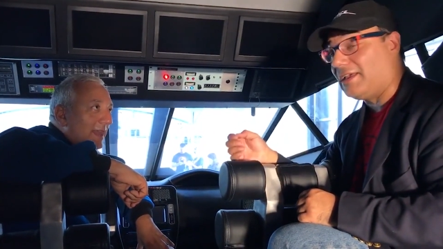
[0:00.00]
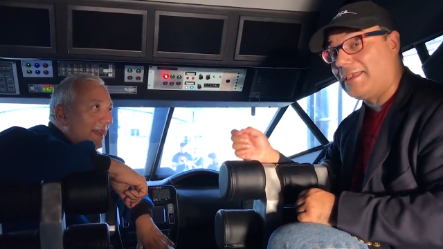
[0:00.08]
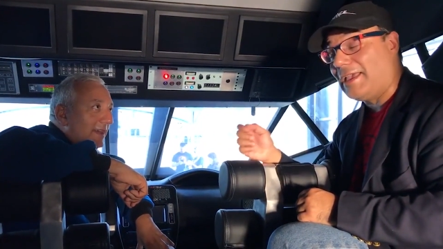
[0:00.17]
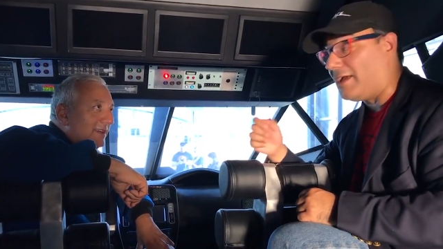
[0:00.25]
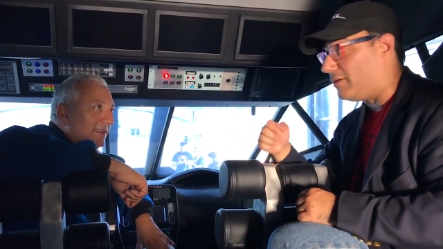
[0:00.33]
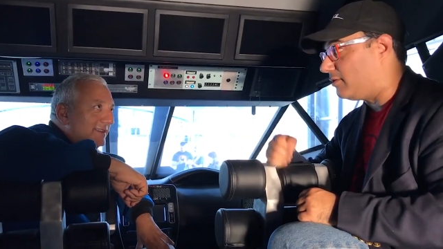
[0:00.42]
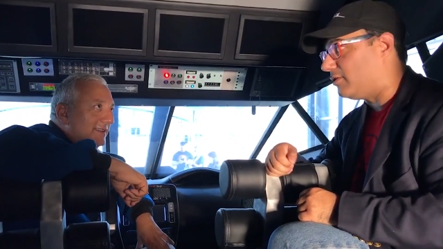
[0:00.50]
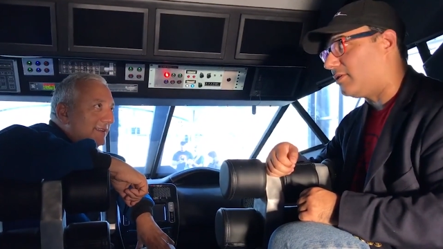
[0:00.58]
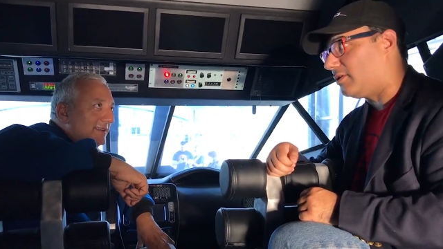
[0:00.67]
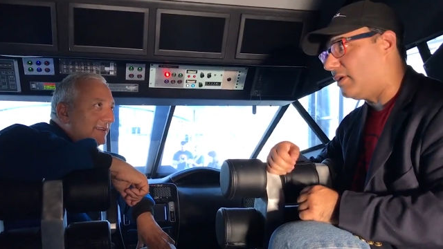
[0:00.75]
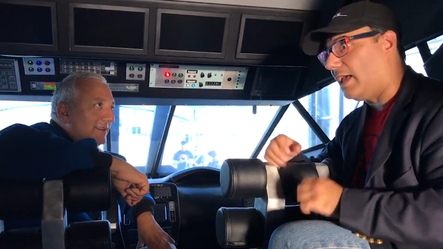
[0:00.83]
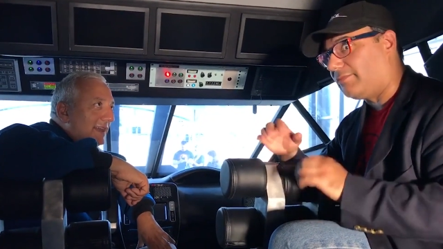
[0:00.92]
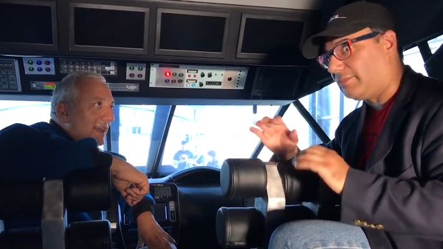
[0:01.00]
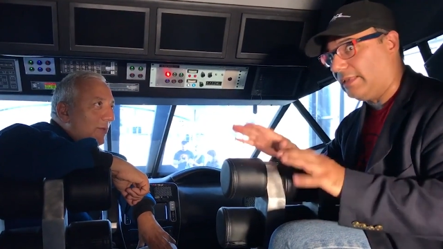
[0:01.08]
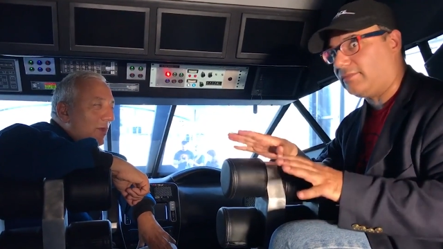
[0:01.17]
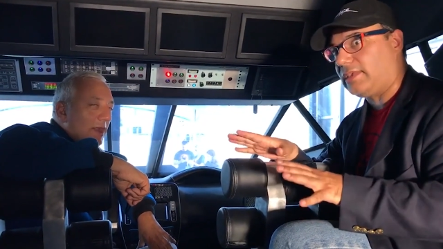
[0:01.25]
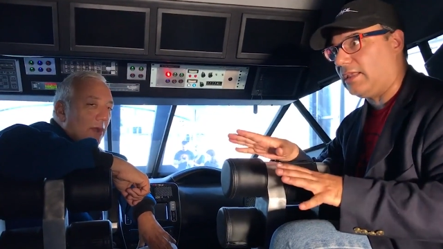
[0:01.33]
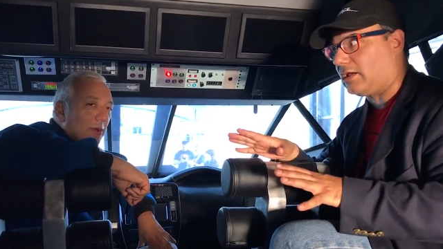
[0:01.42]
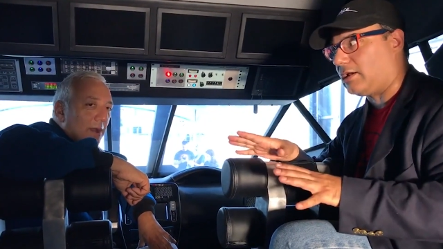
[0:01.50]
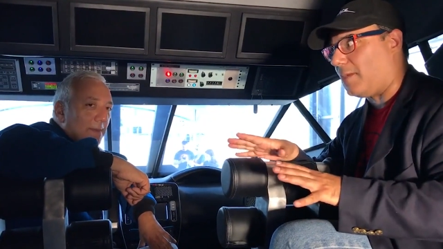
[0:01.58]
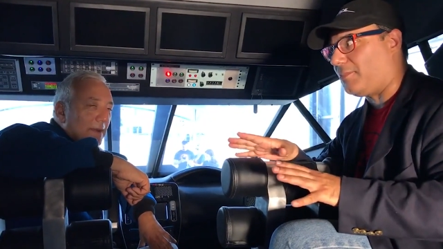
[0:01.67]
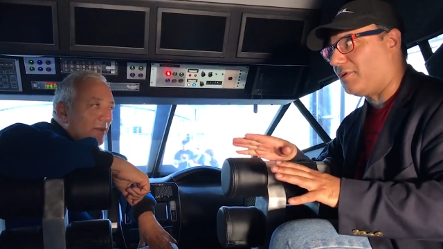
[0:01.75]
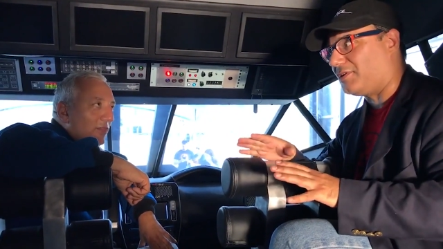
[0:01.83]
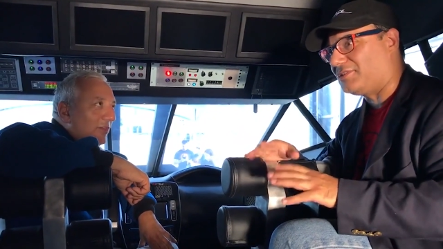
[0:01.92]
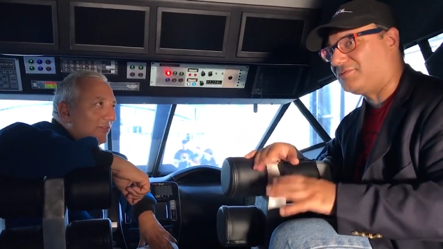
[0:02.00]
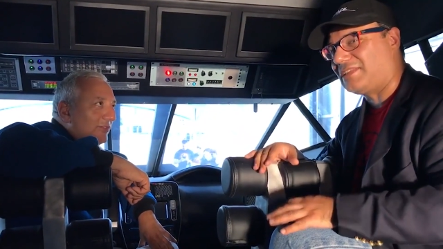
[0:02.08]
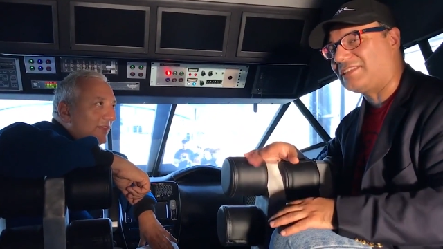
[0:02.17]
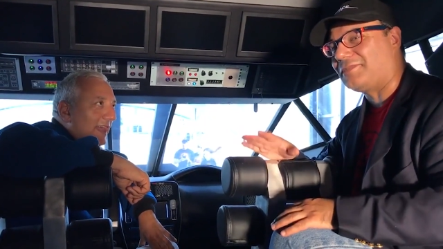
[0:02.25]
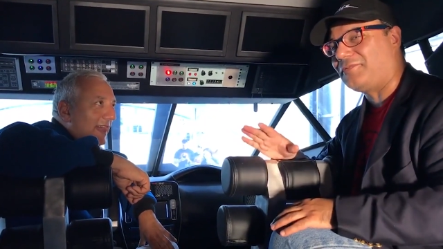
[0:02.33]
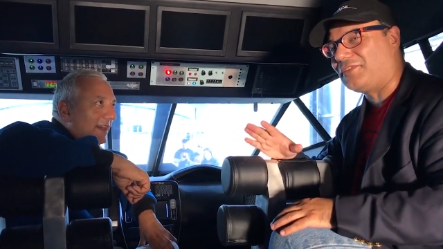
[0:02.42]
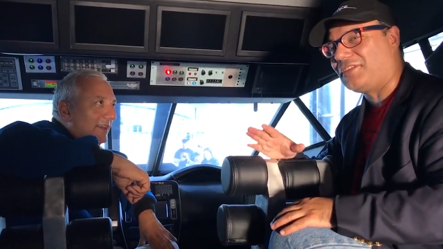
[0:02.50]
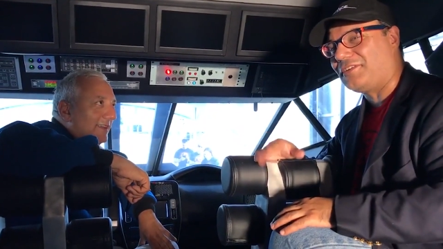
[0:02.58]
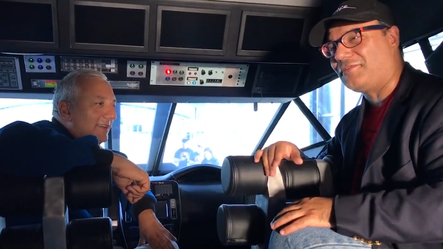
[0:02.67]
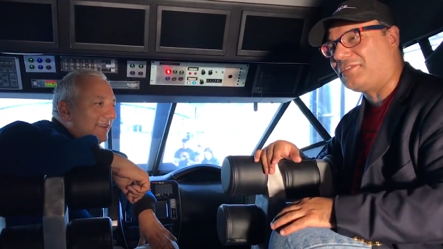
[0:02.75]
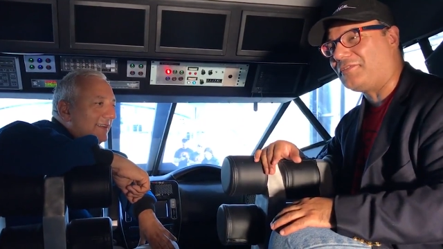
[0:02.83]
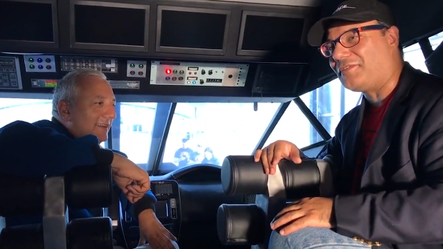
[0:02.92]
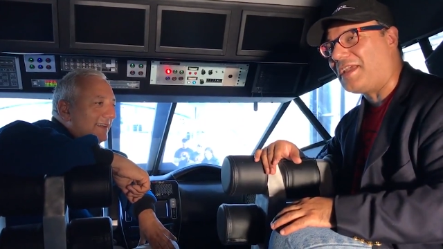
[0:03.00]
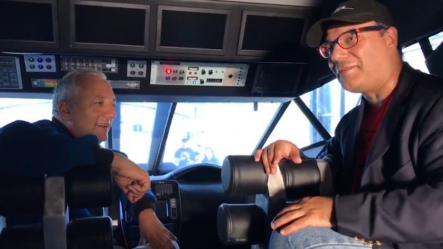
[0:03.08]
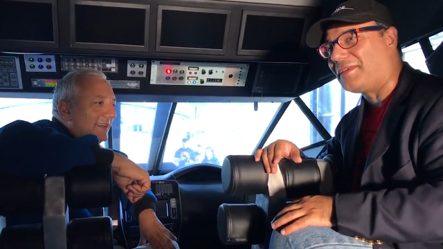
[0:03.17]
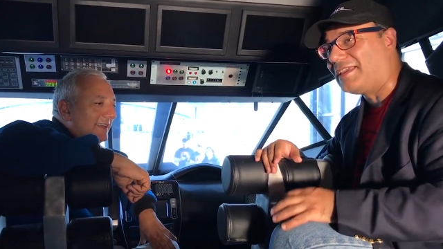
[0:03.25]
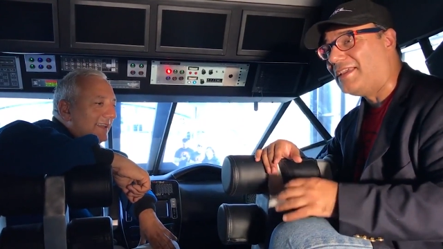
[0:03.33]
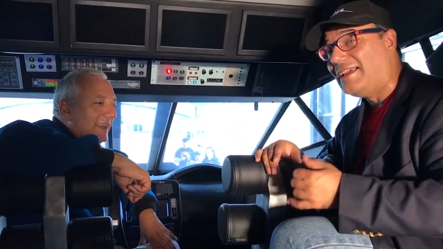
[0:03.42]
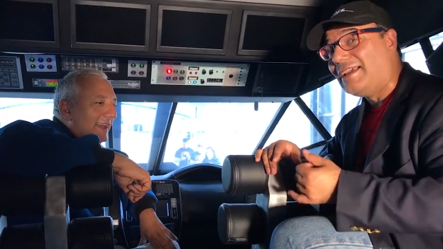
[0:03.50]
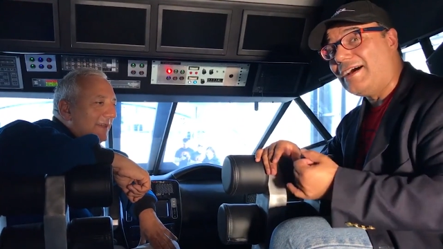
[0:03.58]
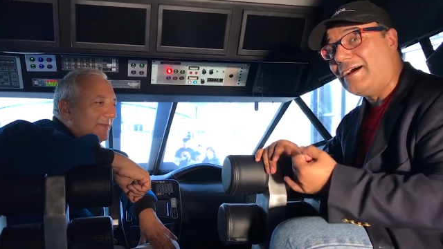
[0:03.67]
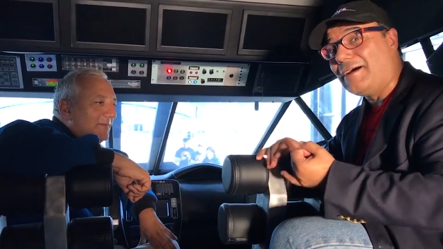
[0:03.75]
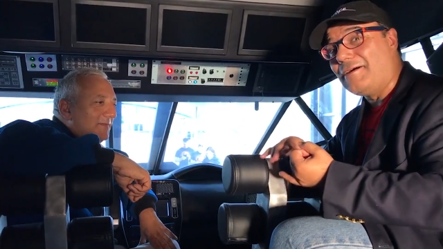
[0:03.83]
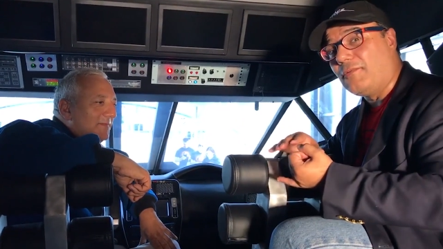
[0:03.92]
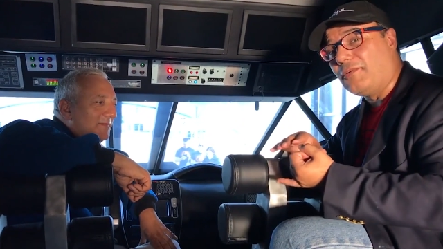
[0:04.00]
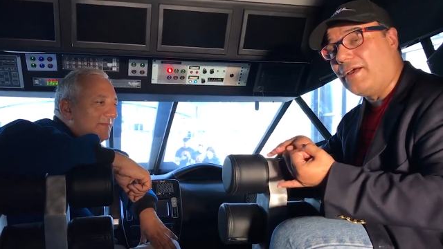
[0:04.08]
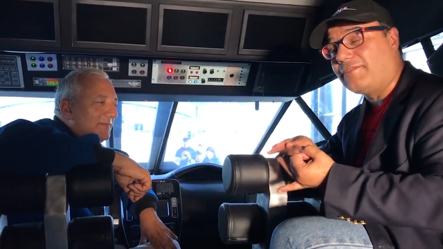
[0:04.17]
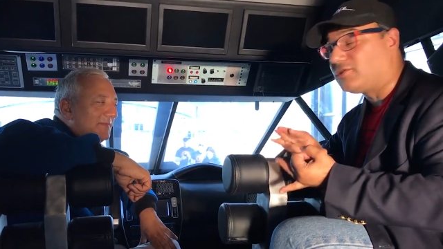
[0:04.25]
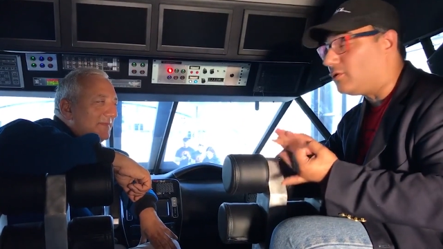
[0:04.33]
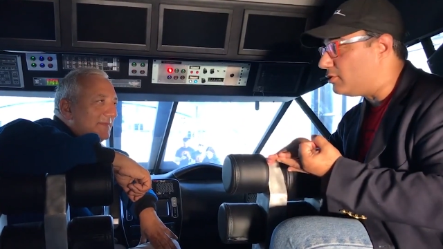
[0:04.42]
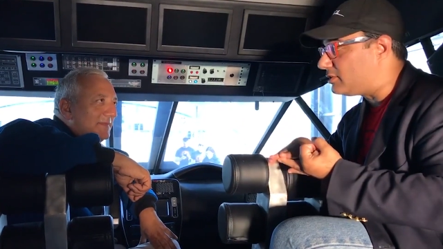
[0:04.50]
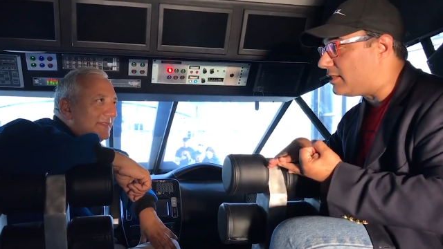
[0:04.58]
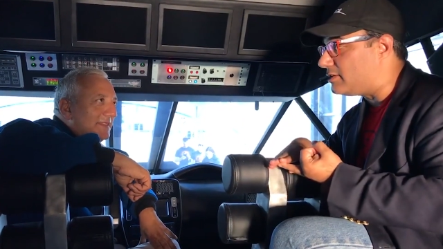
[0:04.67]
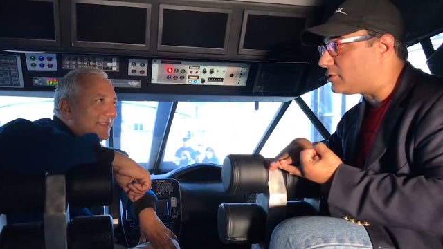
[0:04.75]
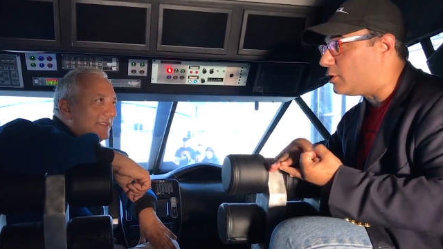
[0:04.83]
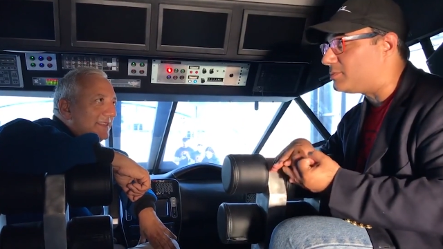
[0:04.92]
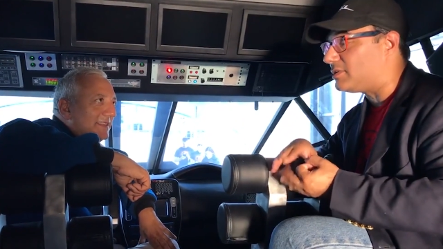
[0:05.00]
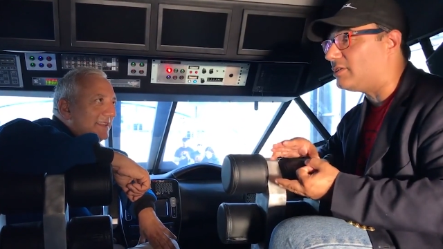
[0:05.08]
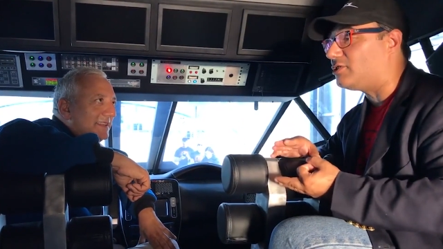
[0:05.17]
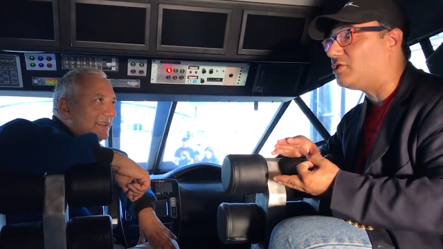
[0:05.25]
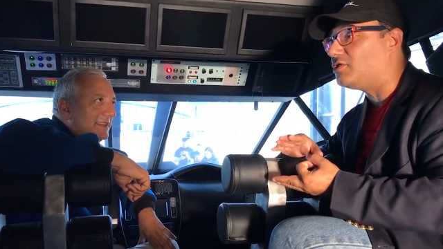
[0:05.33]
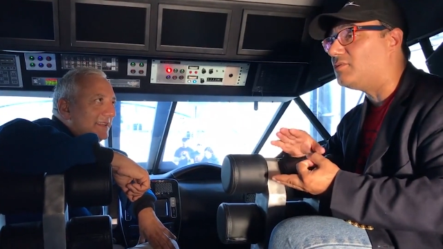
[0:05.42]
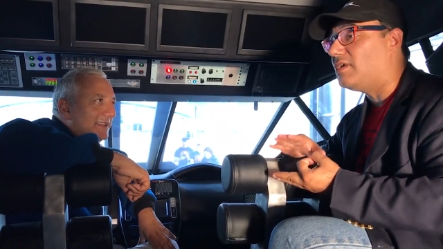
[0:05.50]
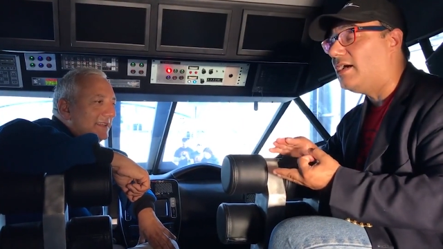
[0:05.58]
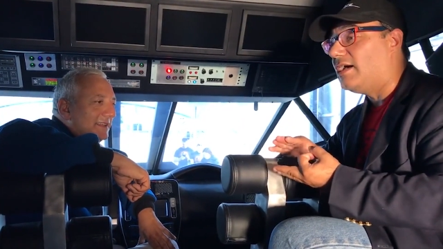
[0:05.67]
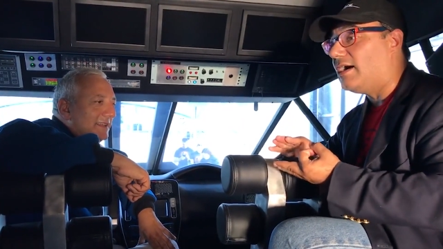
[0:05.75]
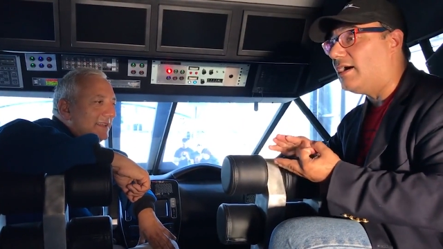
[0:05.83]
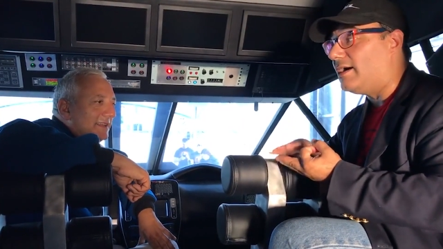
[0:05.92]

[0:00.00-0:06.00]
Speaker 1: You're gonna, you're gonna get a couple because get some for the family. Yeah. We'll have solar telescopes too.